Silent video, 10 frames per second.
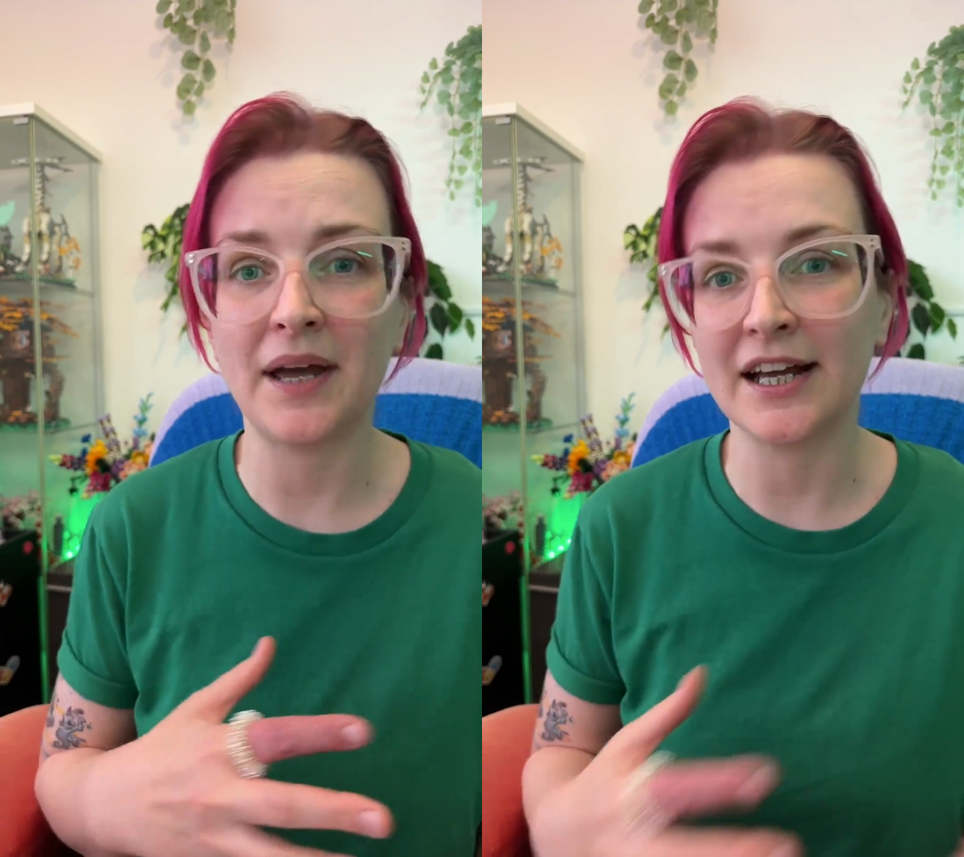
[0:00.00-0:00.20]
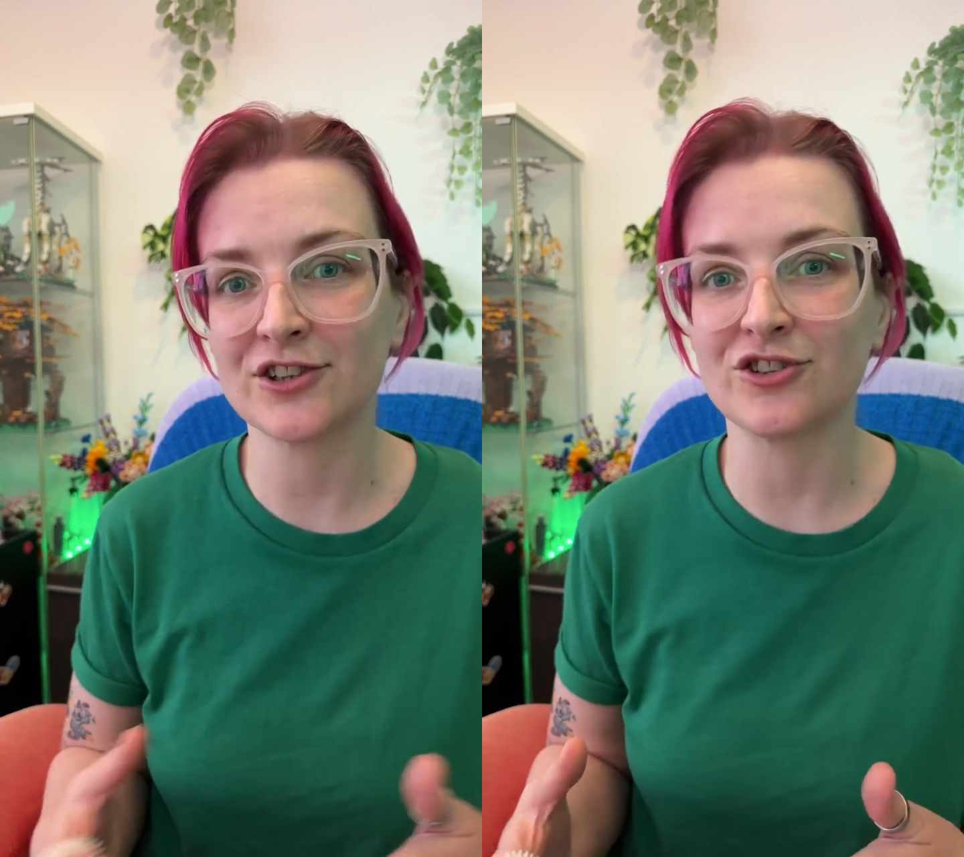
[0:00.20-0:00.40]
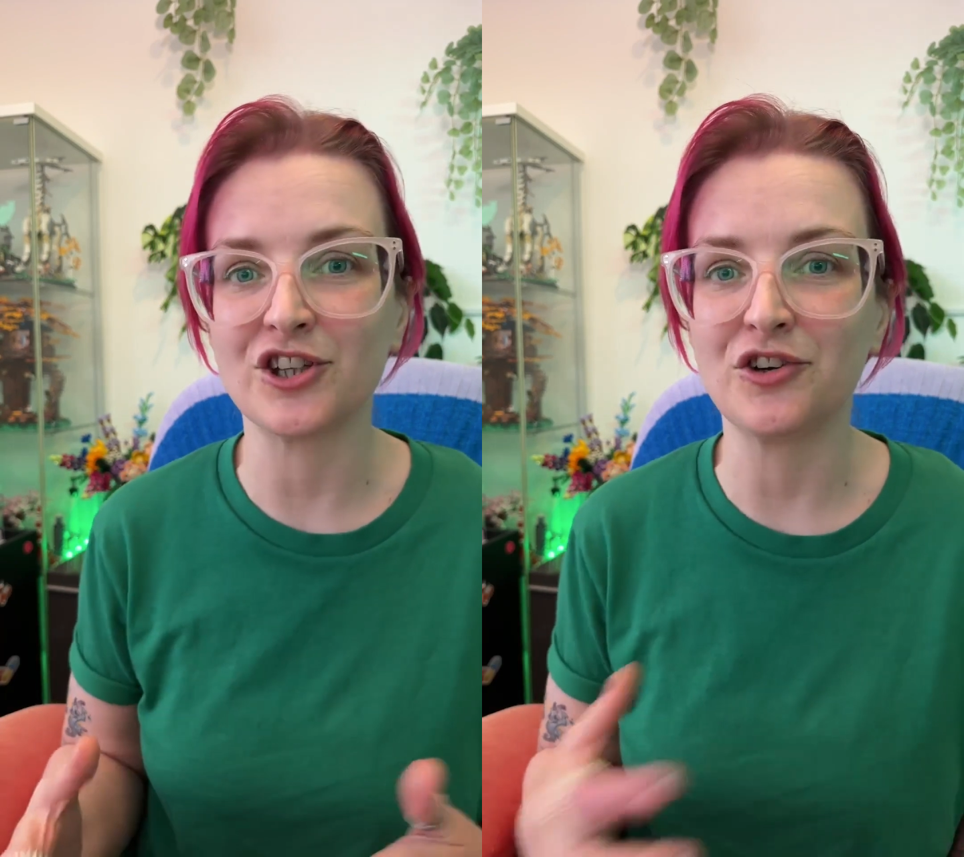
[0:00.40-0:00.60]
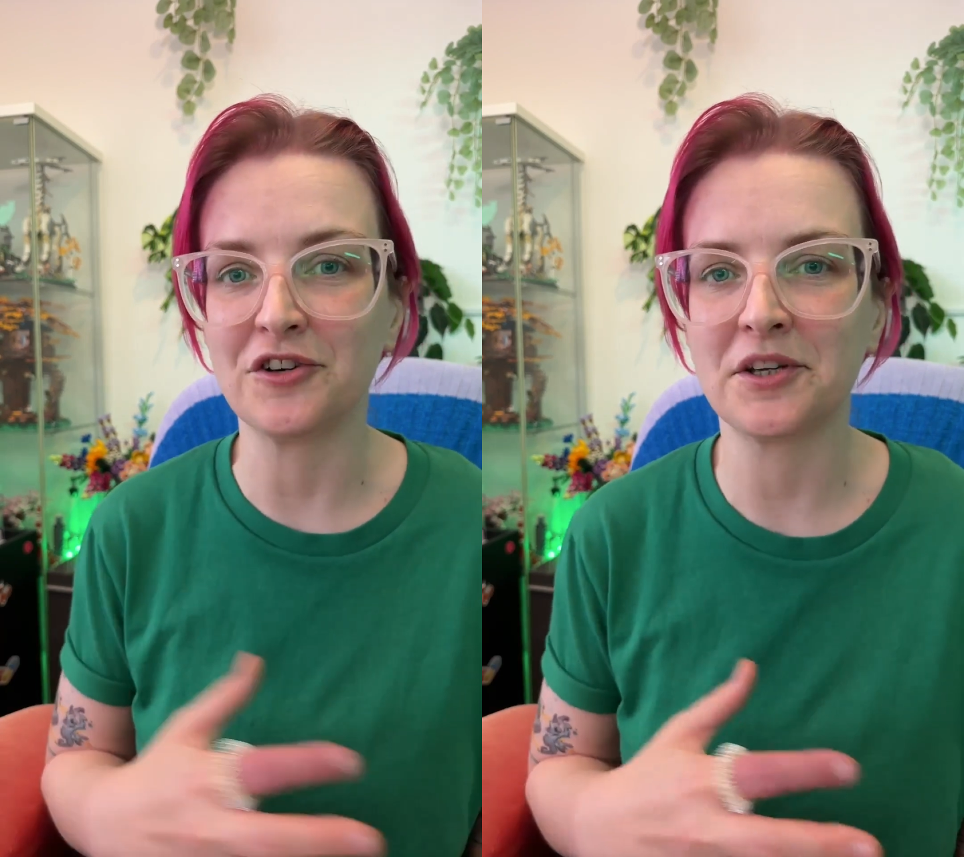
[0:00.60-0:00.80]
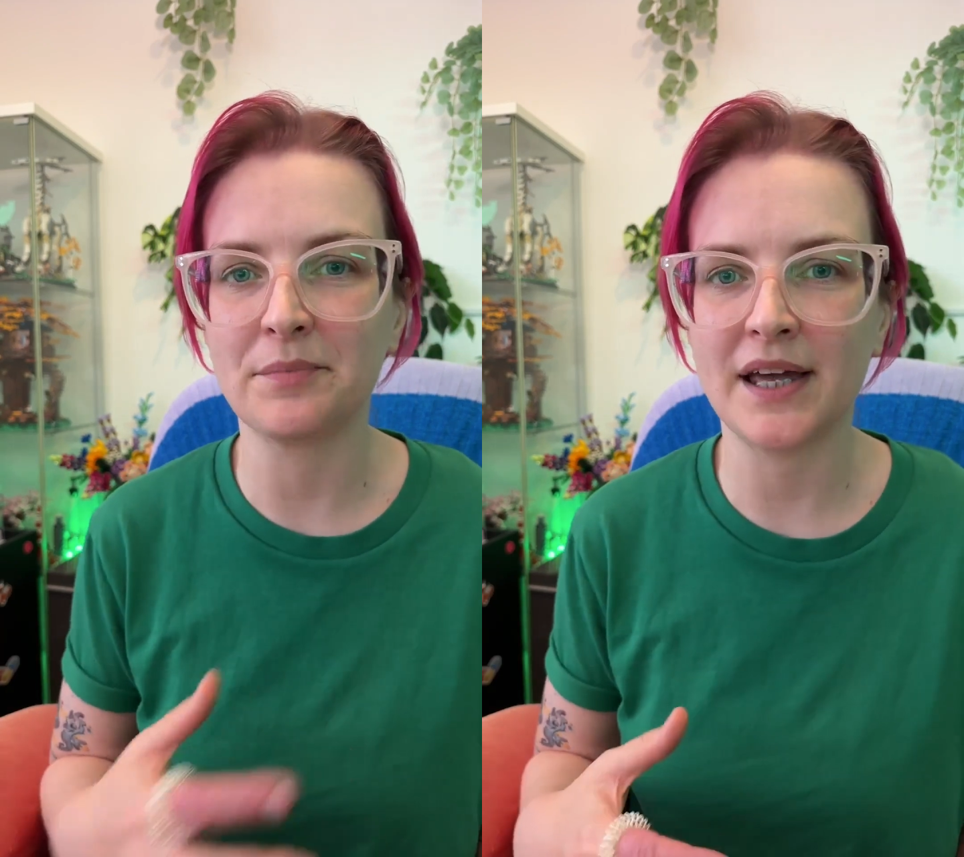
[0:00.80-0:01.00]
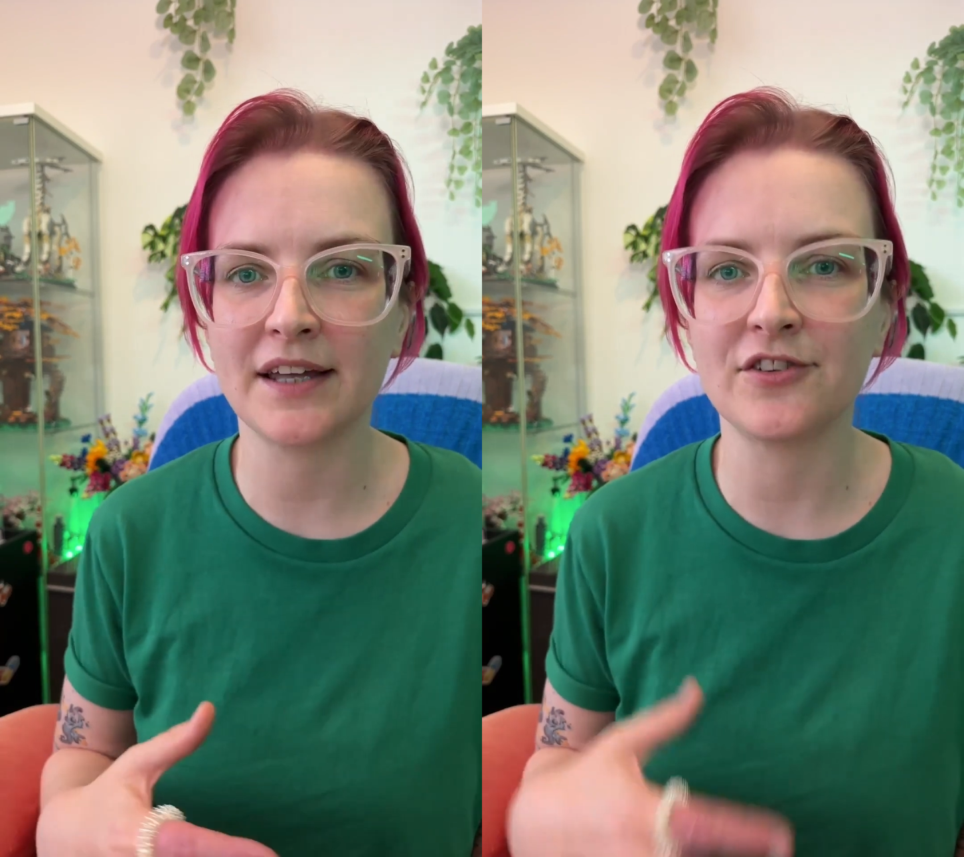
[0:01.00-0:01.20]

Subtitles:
actually going back